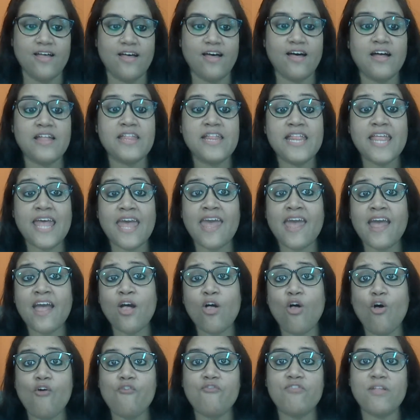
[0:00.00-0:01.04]
a thing
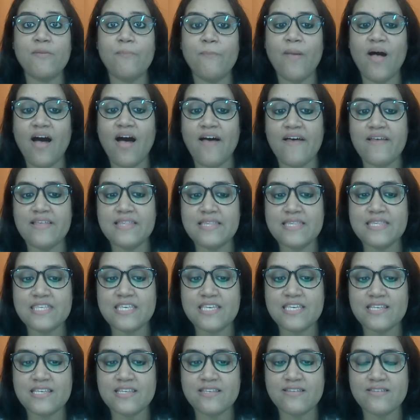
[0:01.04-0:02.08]
of the
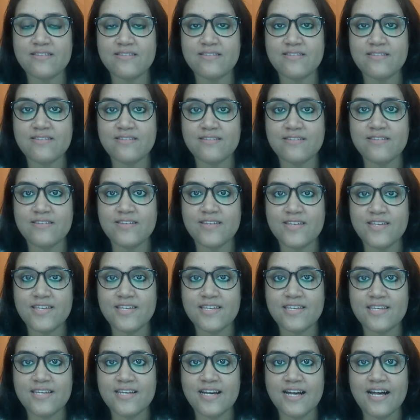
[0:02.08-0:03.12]
past,
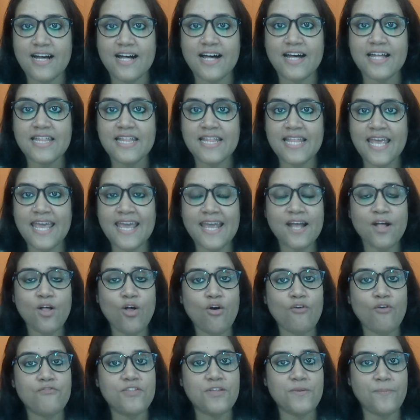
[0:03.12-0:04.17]
a thing
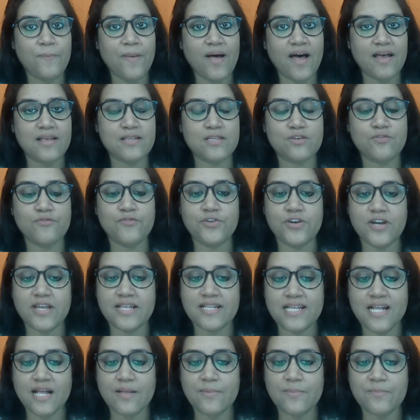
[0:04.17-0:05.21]
of the past. For
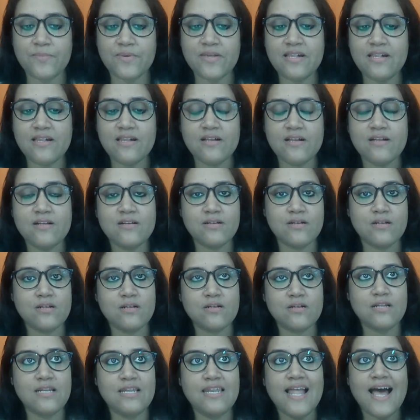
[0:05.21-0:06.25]
example,
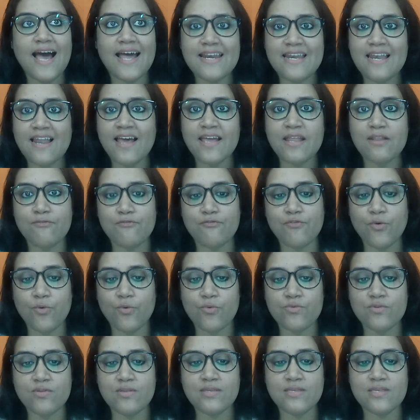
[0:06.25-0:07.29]
landline
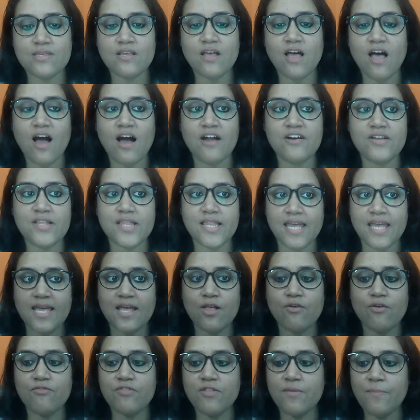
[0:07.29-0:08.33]
phones are a
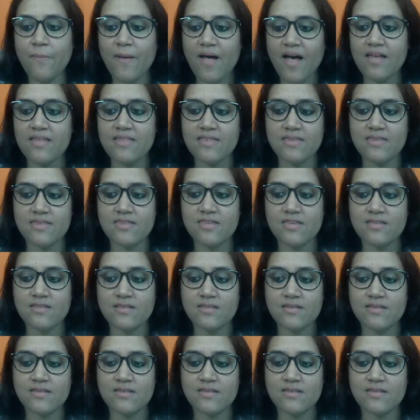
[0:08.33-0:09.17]
thing of the past.